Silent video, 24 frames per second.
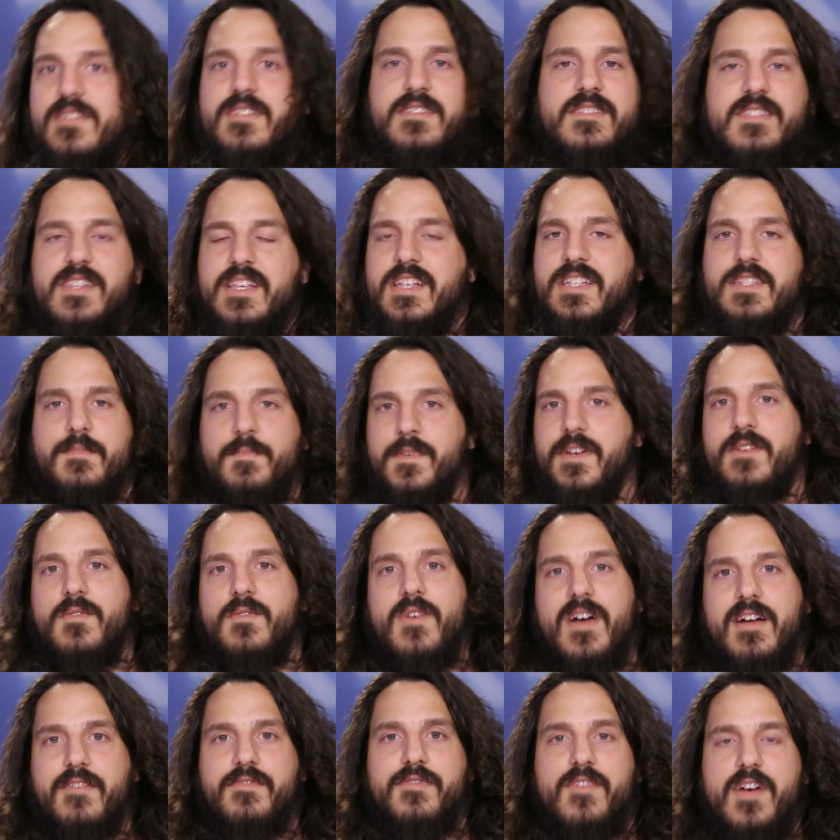This thing's been
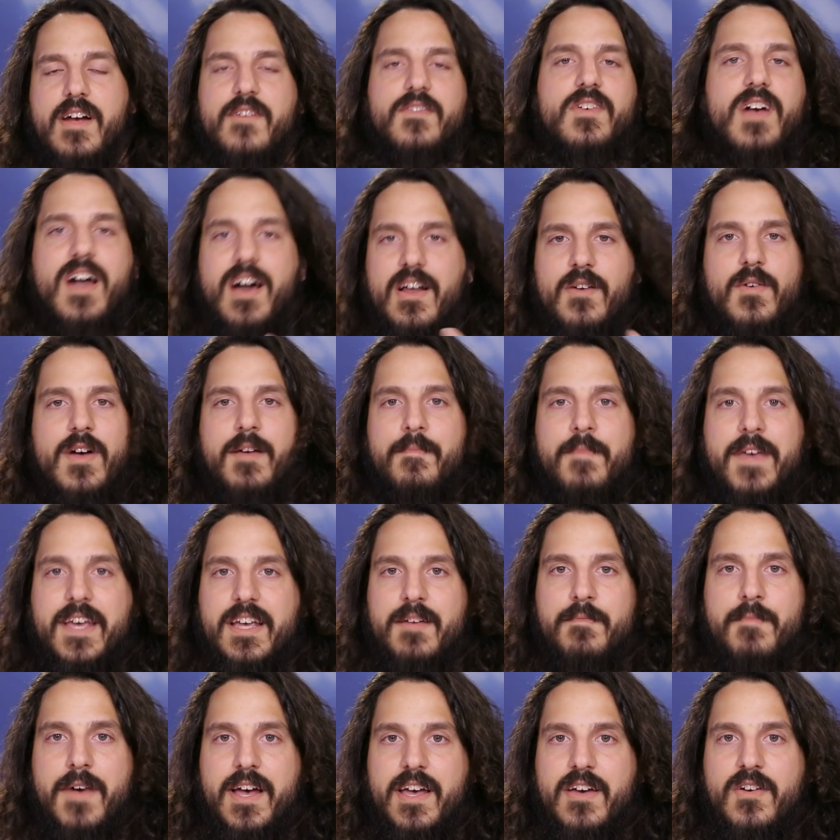around forever. How do I make
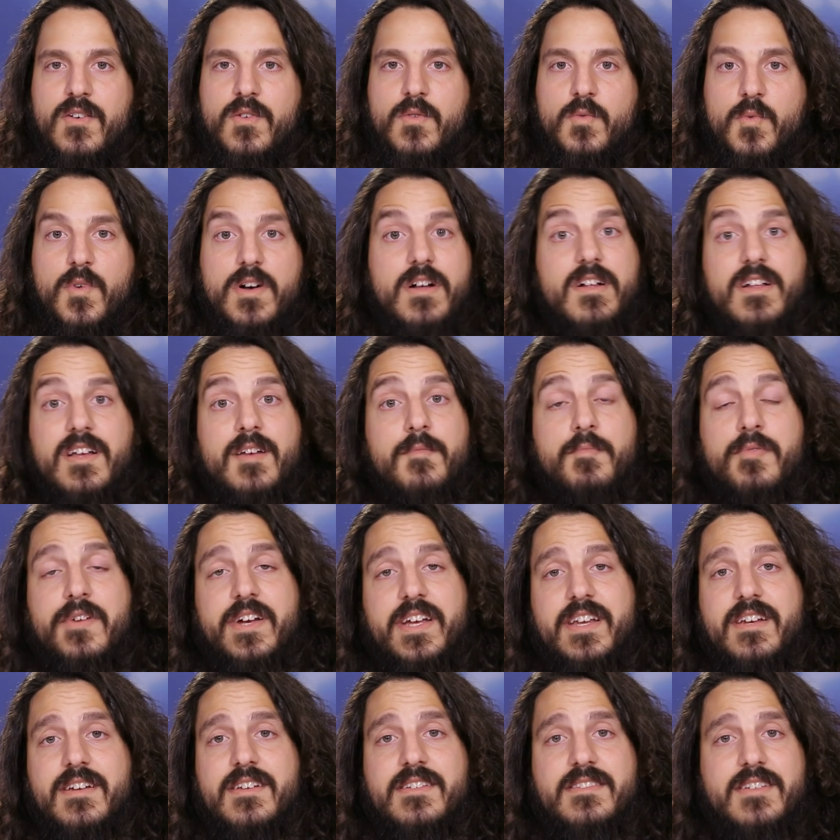it my own? Well, I bring
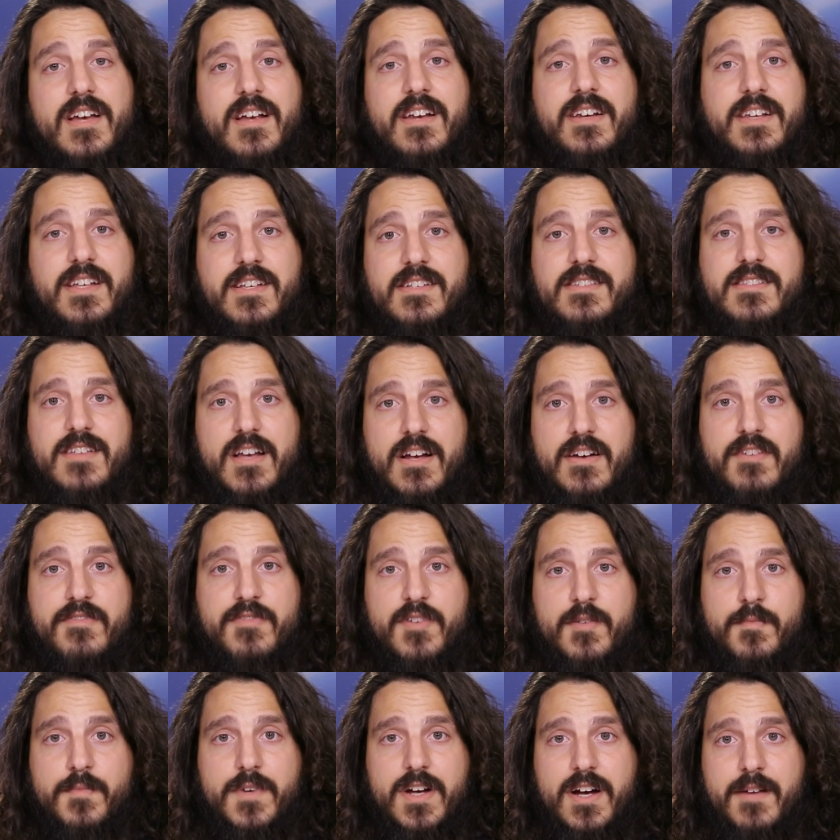in a tiny
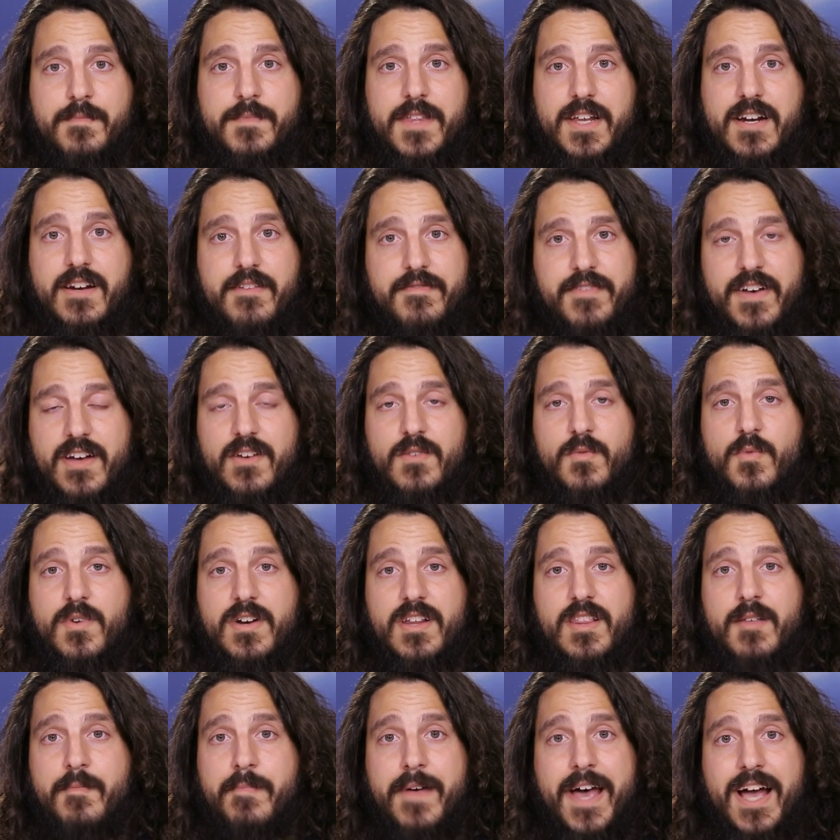styrofoam cup that I found in one
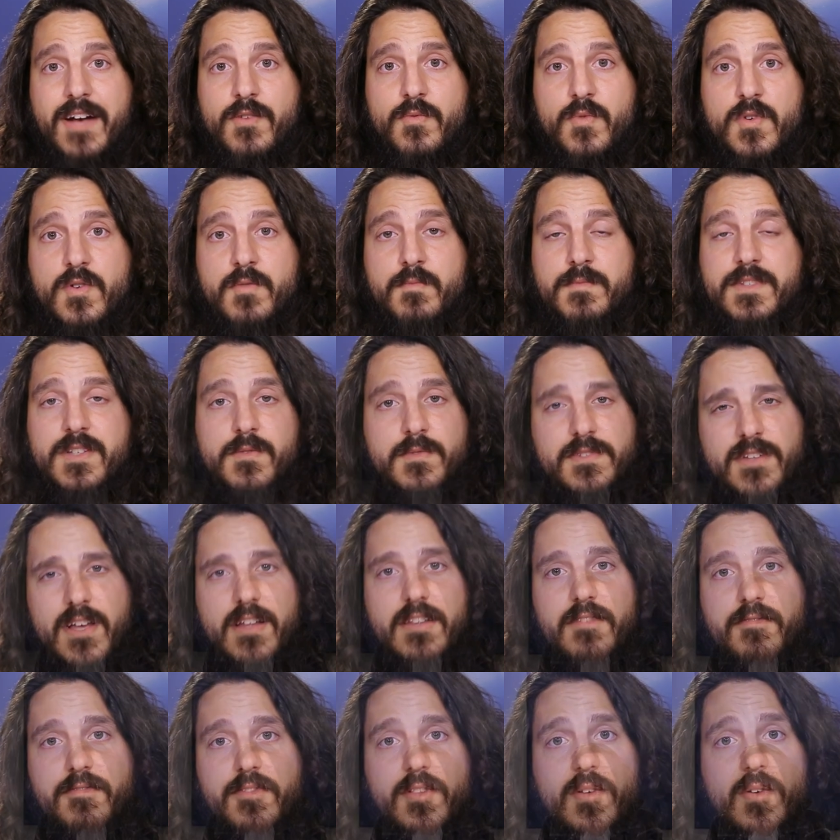of the back rooms. It was on
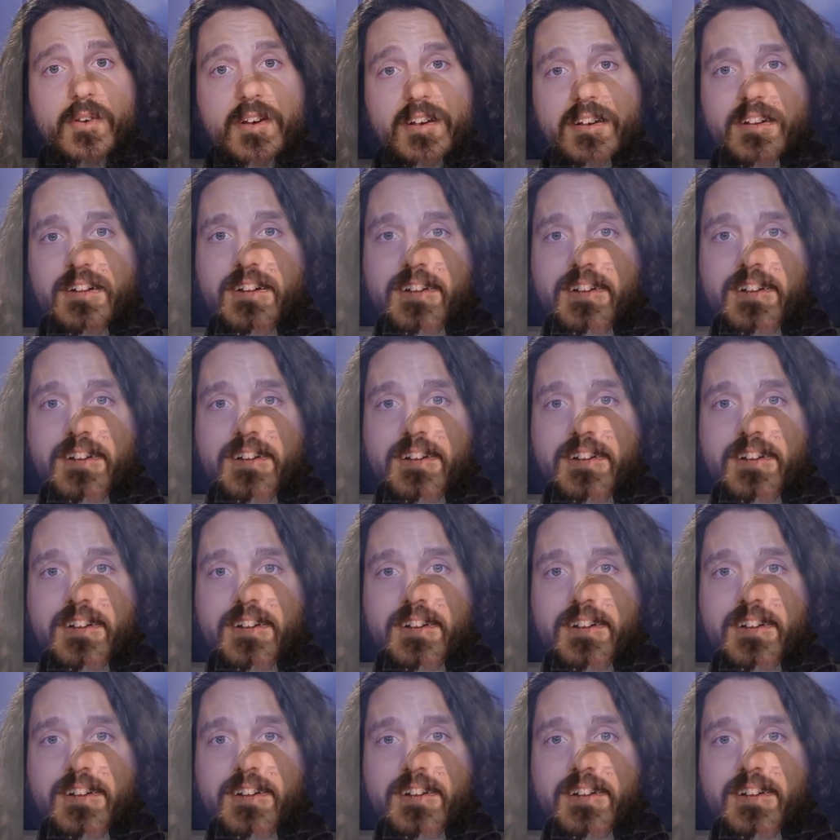the floor.